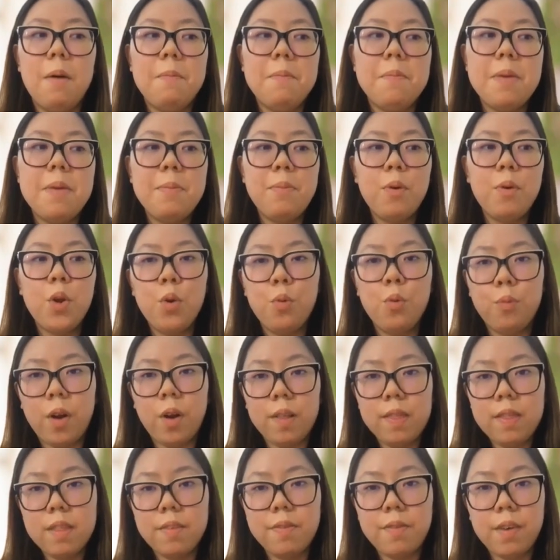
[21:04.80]
people who
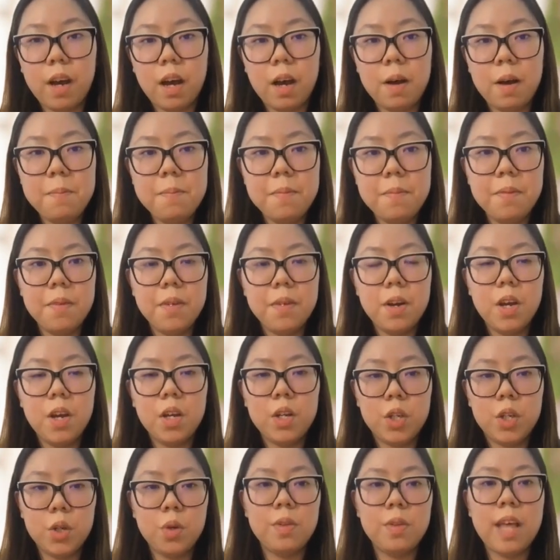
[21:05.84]
run the firm
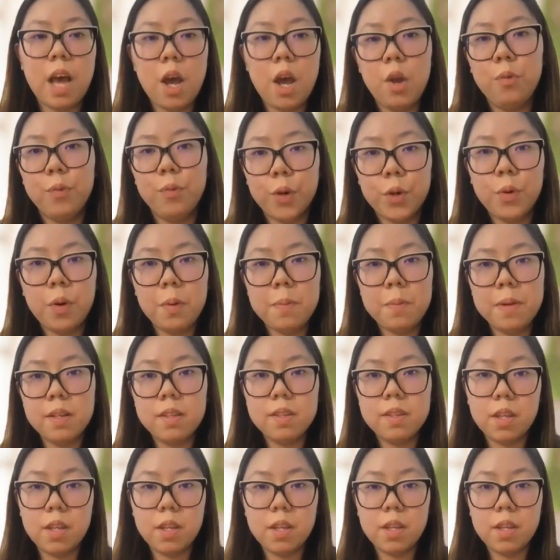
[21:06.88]
do their own recruitment.
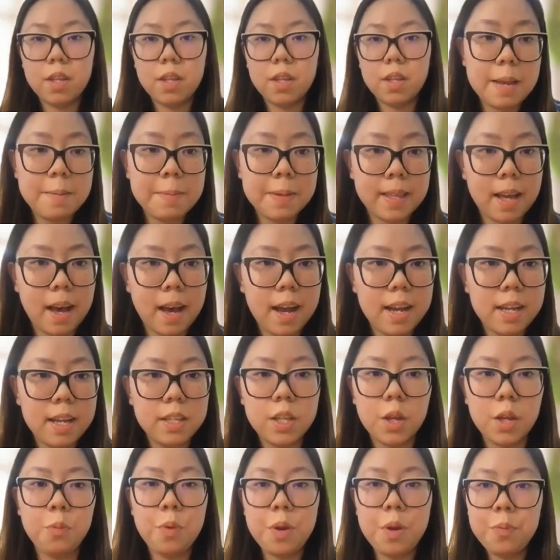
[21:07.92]
So same as I,
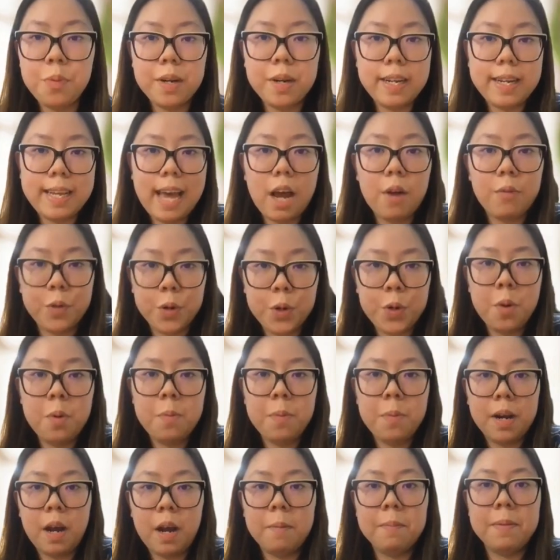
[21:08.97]
so we wouldn't get a
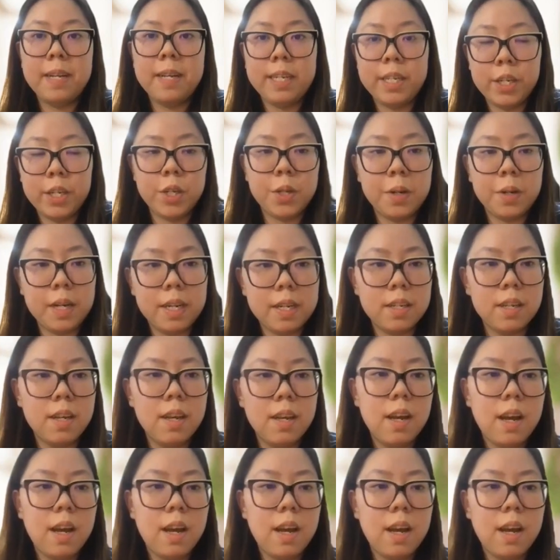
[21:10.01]
recruitment company to do it,